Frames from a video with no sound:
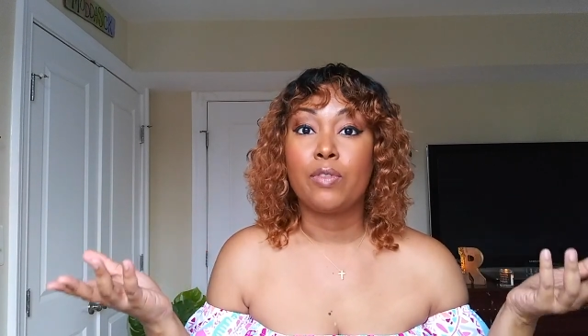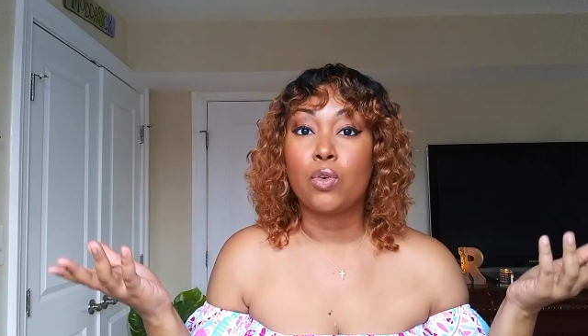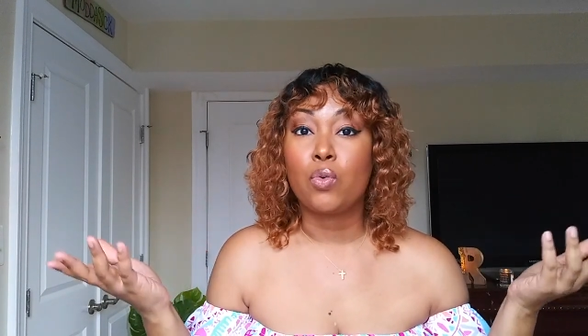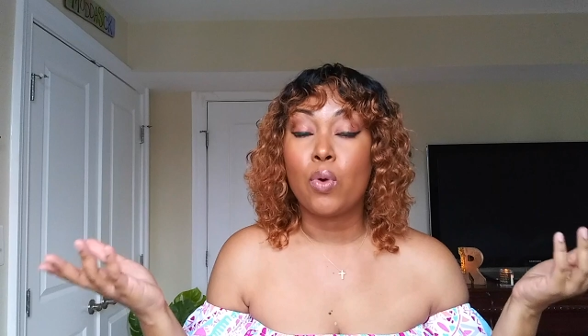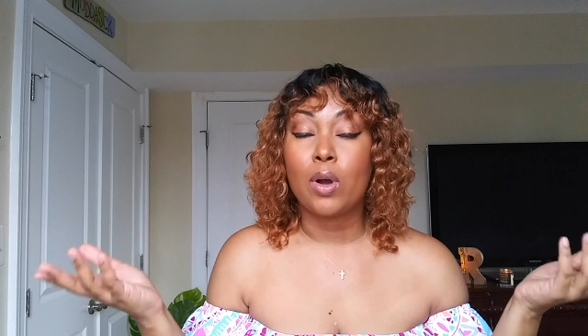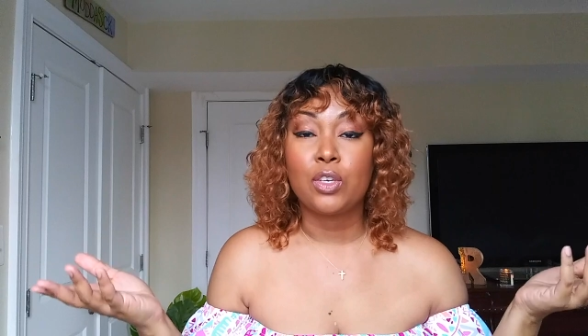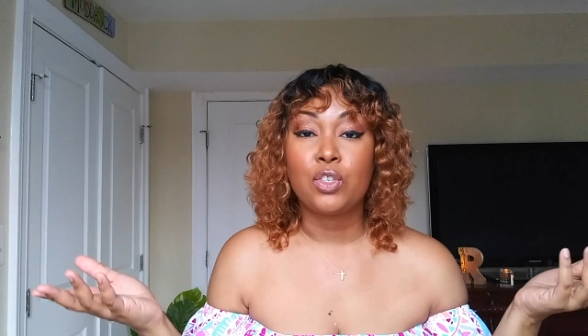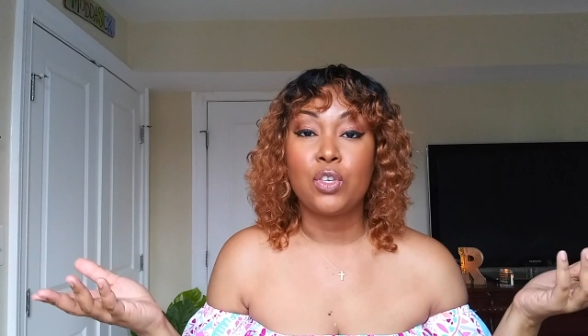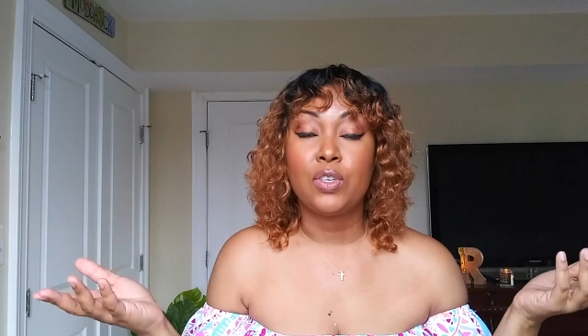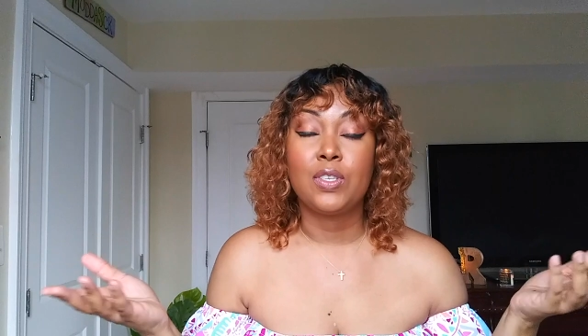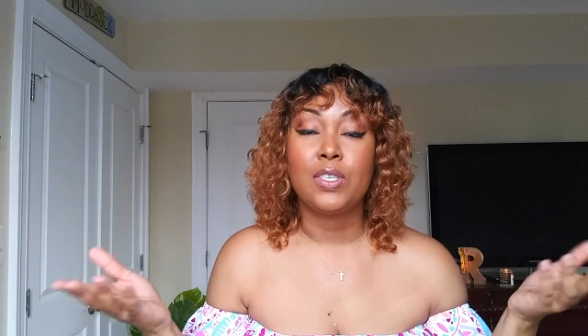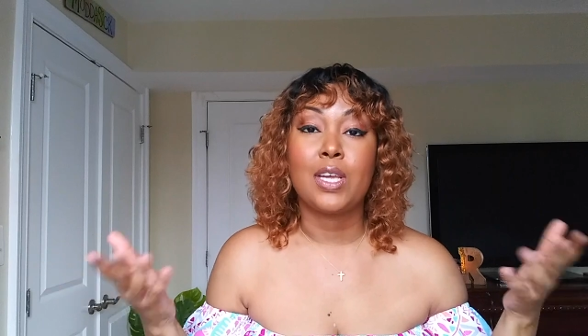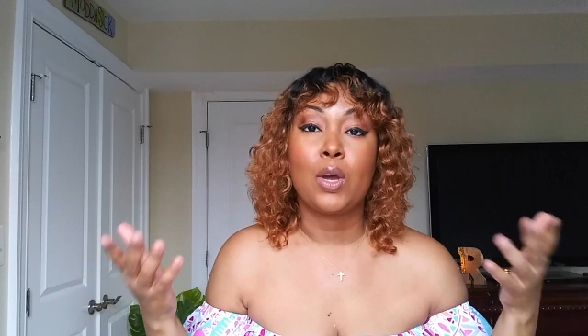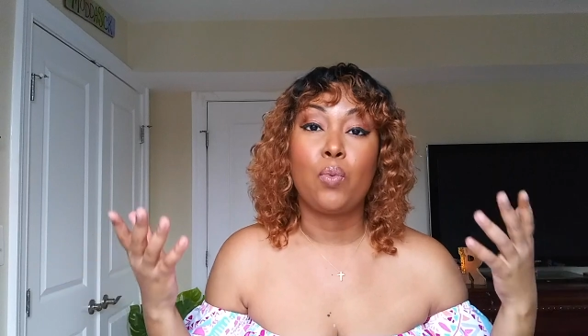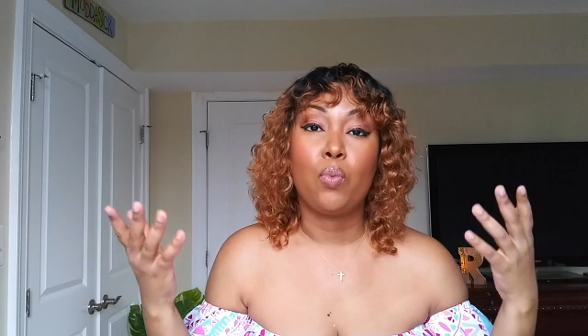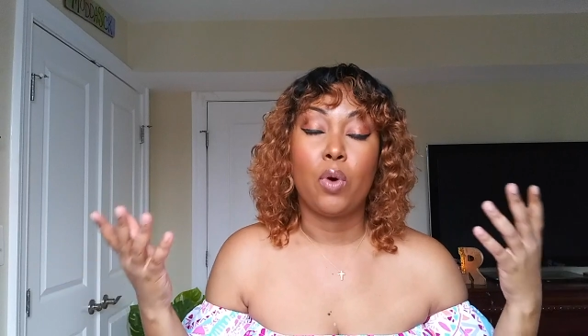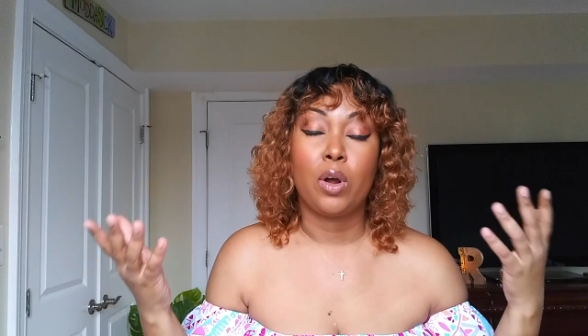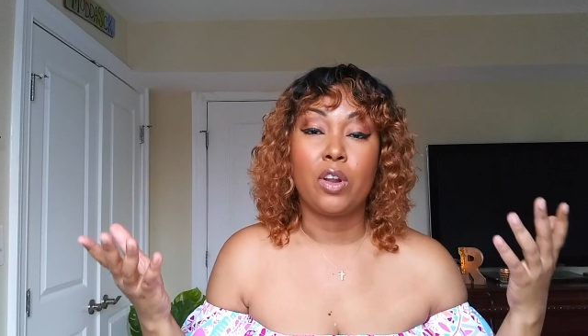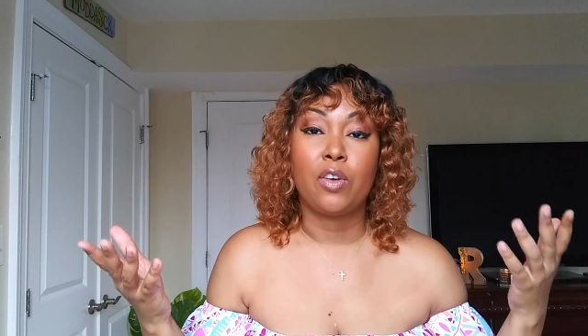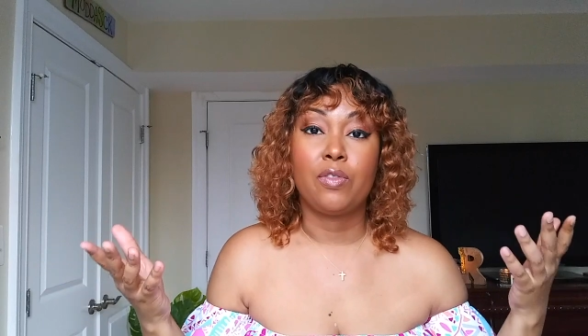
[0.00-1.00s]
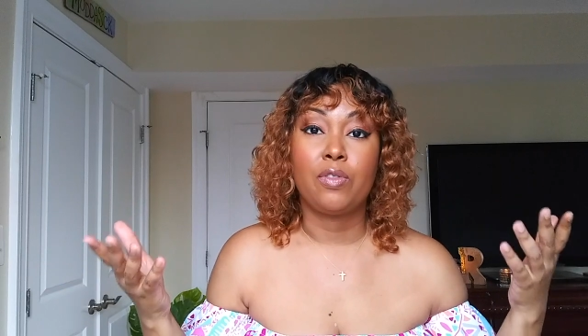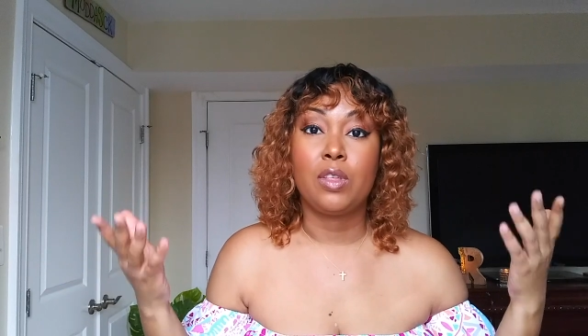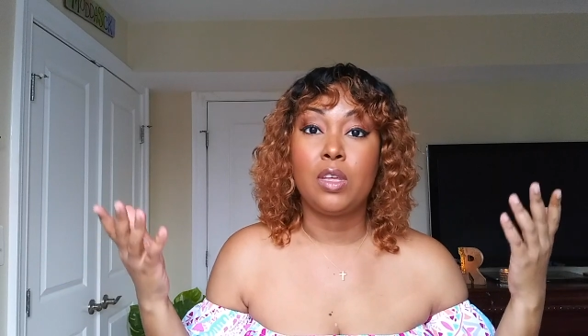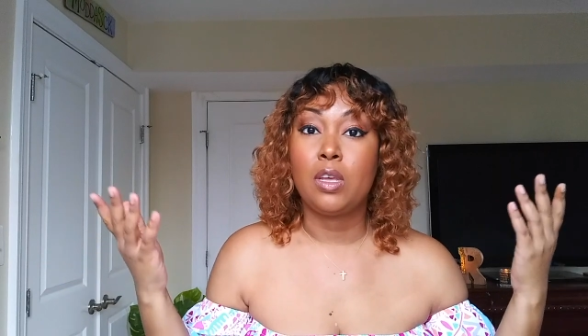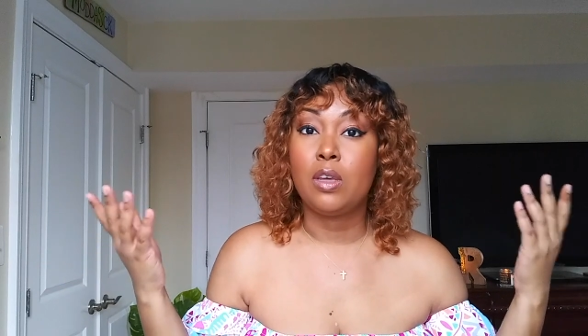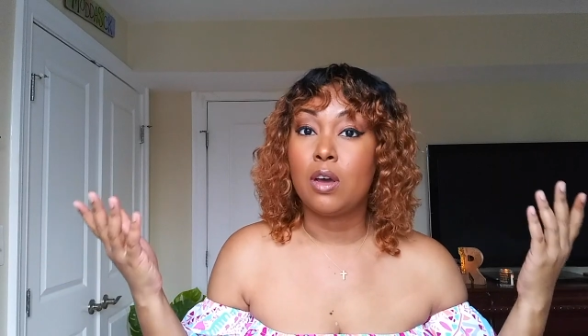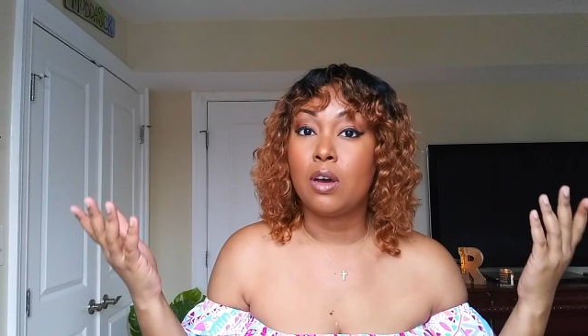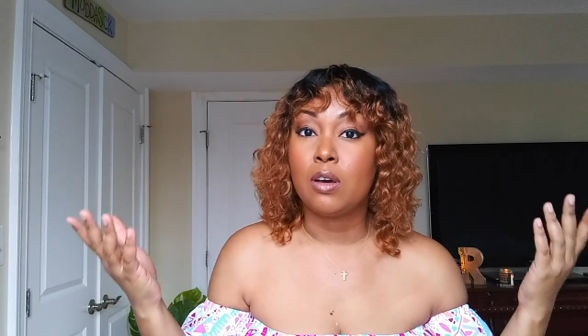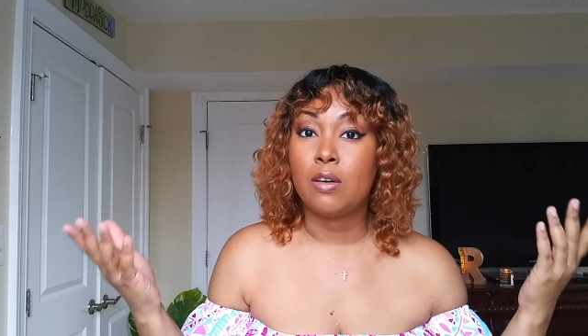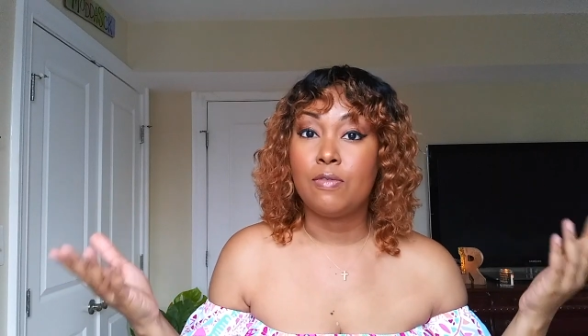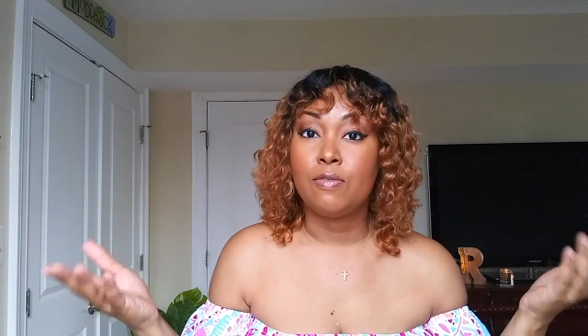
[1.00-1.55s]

the questions that one of the